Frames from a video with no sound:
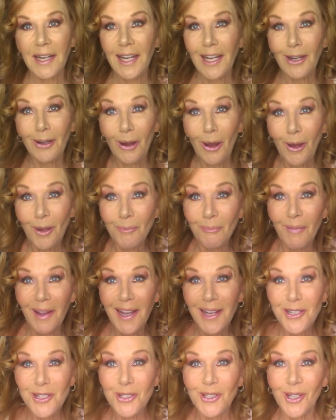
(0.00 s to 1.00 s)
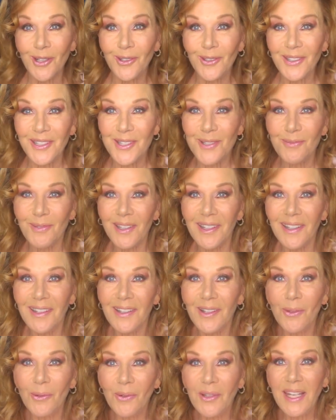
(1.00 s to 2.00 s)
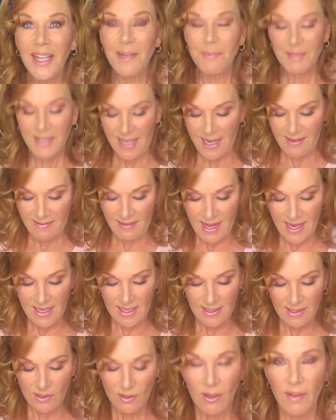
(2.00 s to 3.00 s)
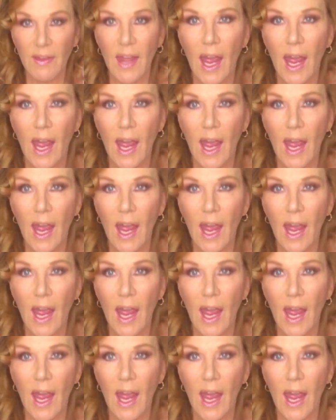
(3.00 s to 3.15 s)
here on my shoulders. What a little keepsake that is. Look at